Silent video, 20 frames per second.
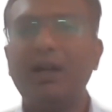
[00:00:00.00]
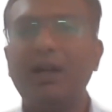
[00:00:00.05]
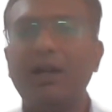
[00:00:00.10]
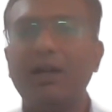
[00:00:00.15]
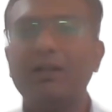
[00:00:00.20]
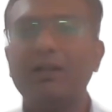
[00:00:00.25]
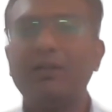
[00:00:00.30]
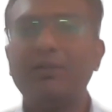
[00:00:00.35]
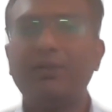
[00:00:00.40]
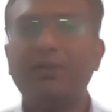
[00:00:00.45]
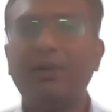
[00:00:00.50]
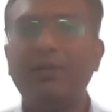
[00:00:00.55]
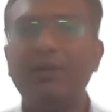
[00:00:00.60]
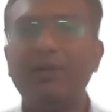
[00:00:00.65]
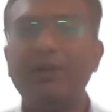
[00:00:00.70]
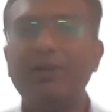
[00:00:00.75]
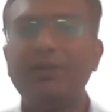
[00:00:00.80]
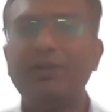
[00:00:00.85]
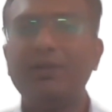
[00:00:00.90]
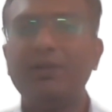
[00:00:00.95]
are the
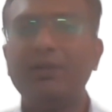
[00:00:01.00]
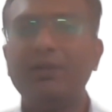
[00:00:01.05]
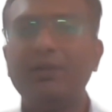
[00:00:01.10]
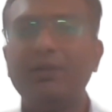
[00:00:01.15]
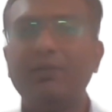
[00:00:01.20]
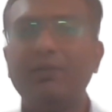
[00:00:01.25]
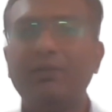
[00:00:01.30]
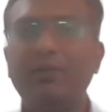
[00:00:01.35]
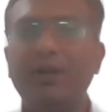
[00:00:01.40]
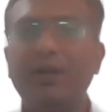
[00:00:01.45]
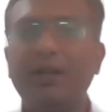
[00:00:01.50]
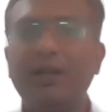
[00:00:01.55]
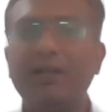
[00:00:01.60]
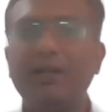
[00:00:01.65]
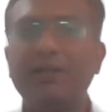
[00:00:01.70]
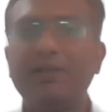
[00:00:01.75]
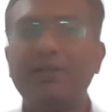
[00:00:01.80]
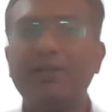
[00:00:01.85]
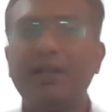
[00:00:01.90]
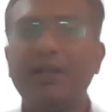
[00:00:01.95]
foundation for
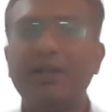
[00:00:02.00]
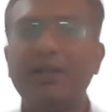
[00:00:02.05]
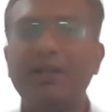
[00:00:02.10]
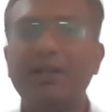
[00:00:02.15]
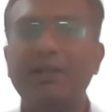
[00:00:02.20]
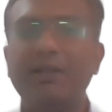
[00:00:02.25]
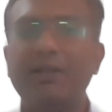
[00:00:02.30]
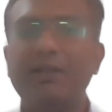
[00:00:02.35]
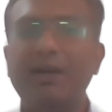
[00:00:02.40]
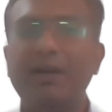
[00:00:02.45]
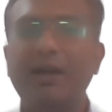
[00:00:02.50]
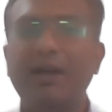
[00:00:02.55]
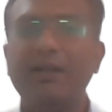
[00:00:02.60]
understanding